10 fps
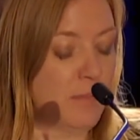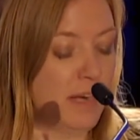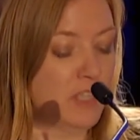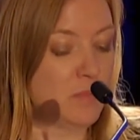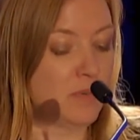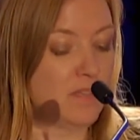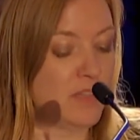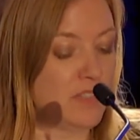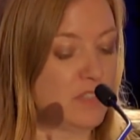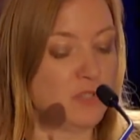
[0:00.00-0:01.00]
the management of
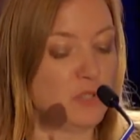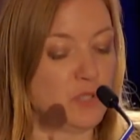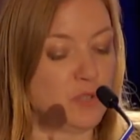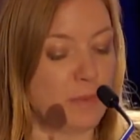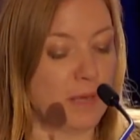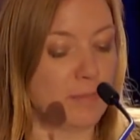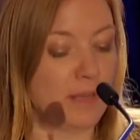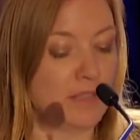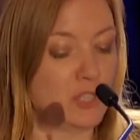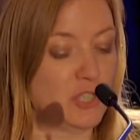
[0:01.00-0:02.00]
the institutional bank
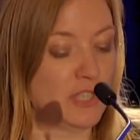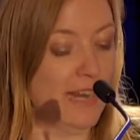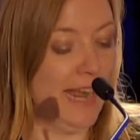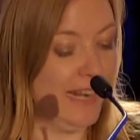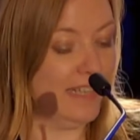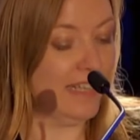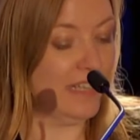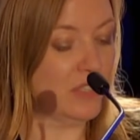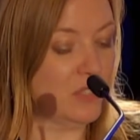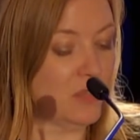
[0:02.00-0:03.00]
balance sheet and the
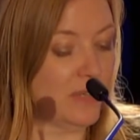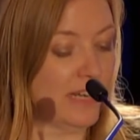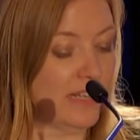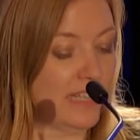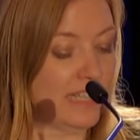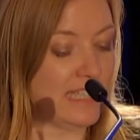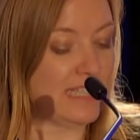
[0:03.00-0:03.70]
industry analytics